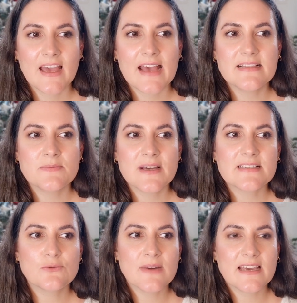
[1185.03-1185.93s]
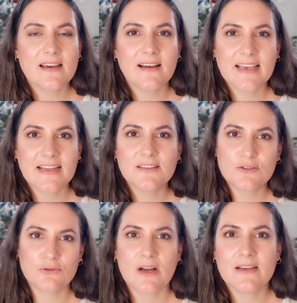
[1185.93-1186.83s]
And the best way I can
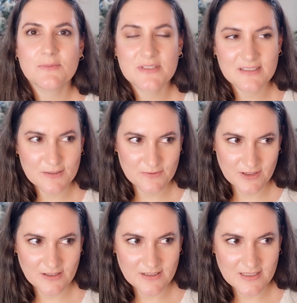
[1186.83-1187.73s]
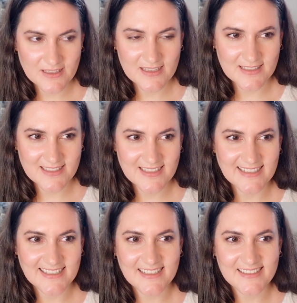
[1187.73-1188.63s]
describe this fragrance is
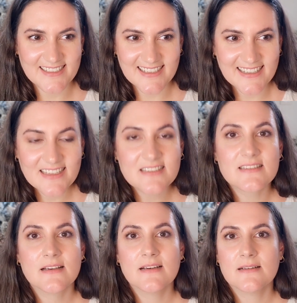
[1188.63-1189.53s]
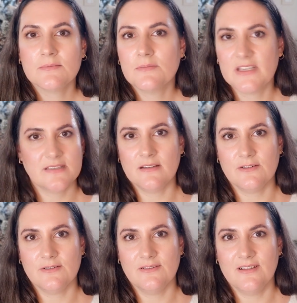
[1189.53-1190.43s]
that it is
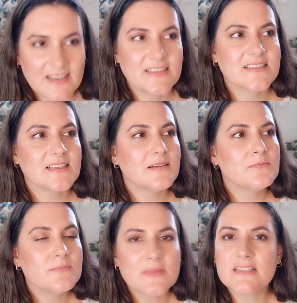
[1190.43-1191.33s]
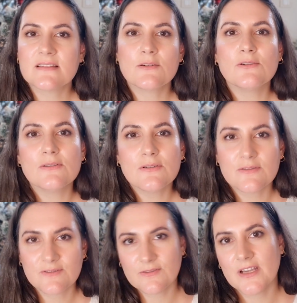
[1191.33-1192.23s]
mystical. It's a mystical
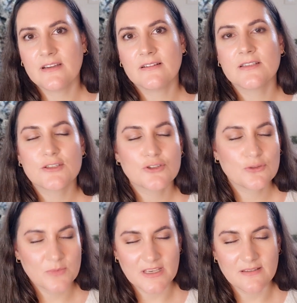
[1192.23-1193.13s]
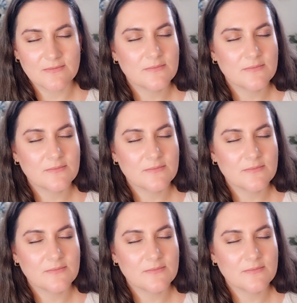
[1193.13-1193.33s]
fragrance to me.